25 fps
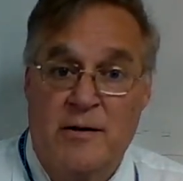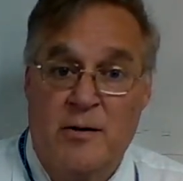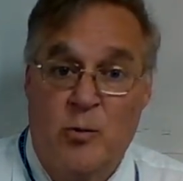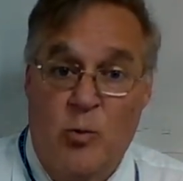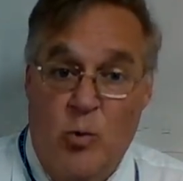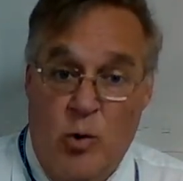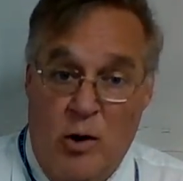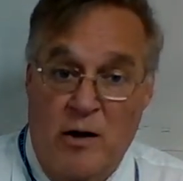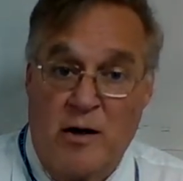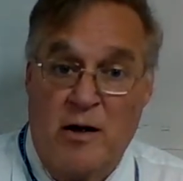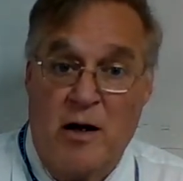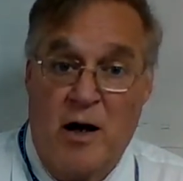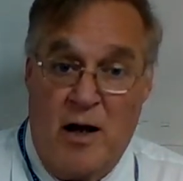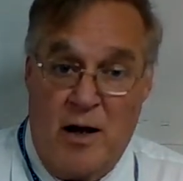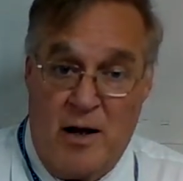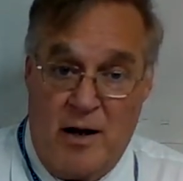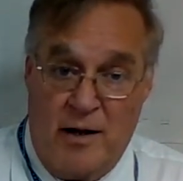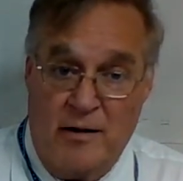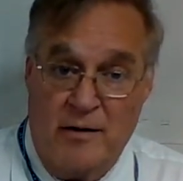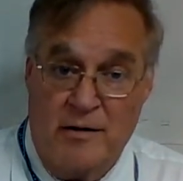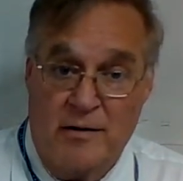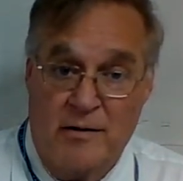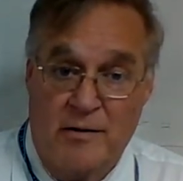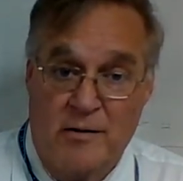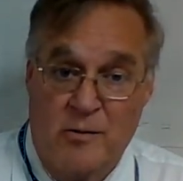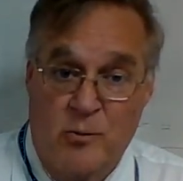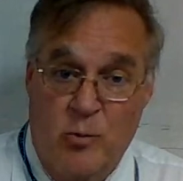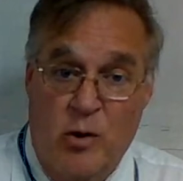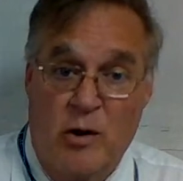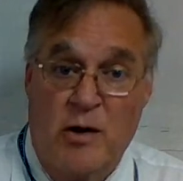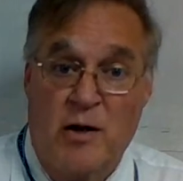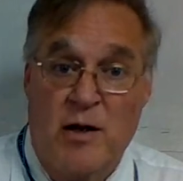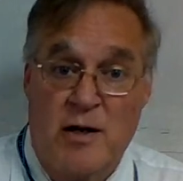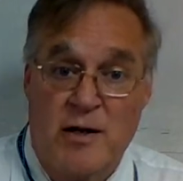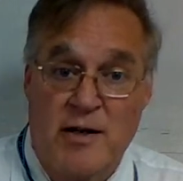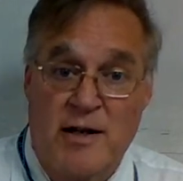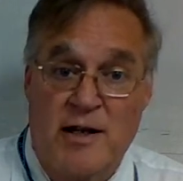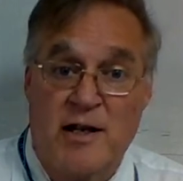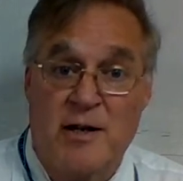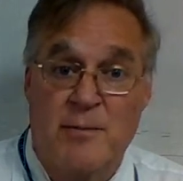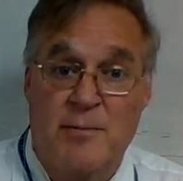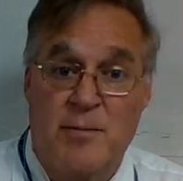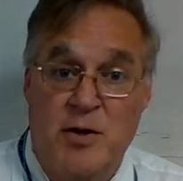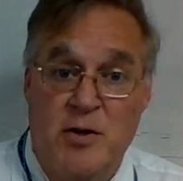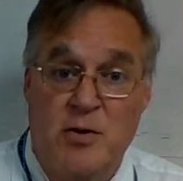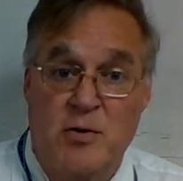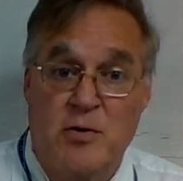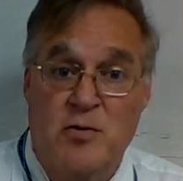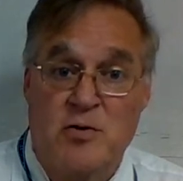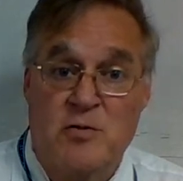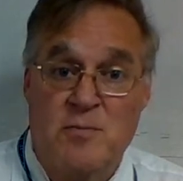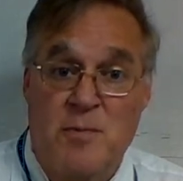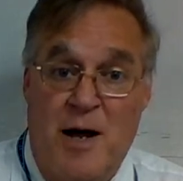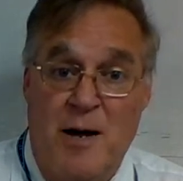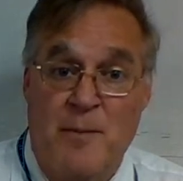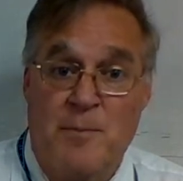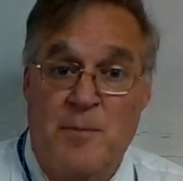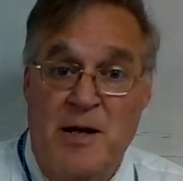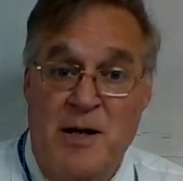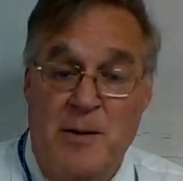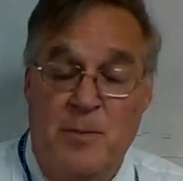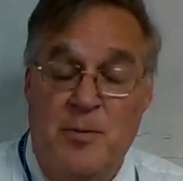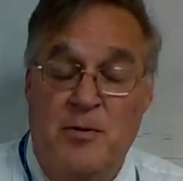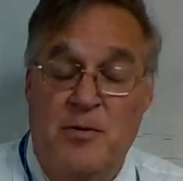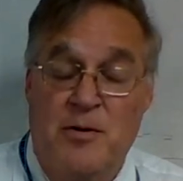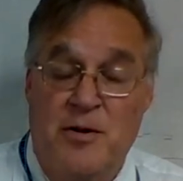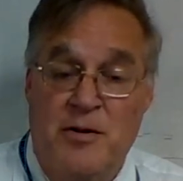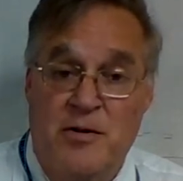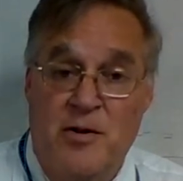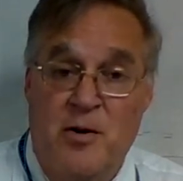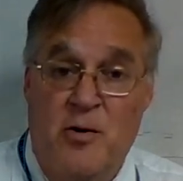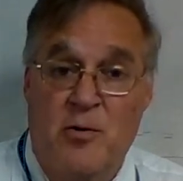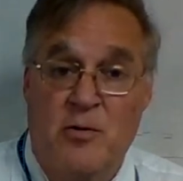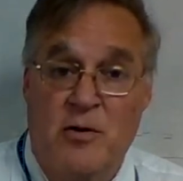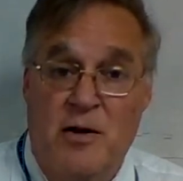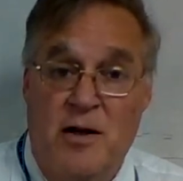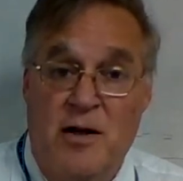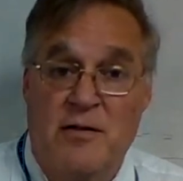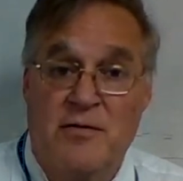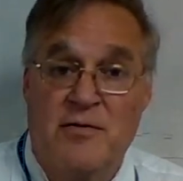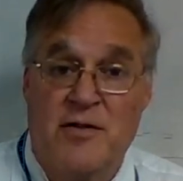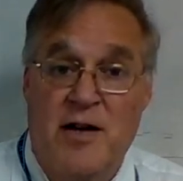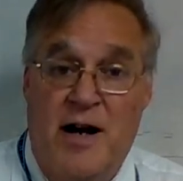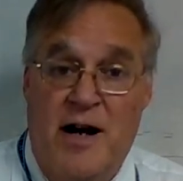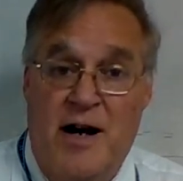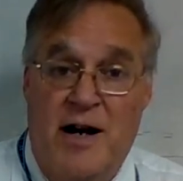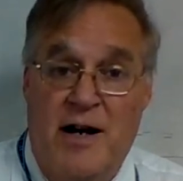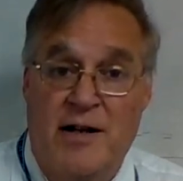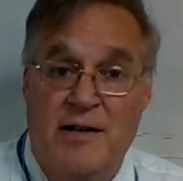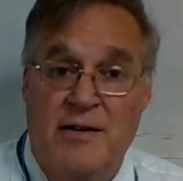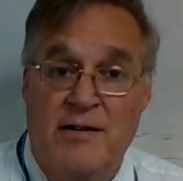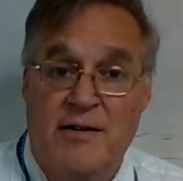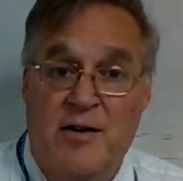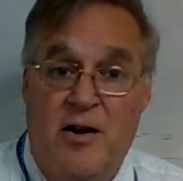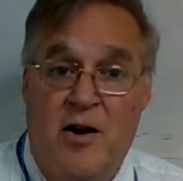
We're gonna get abused by people that don't love God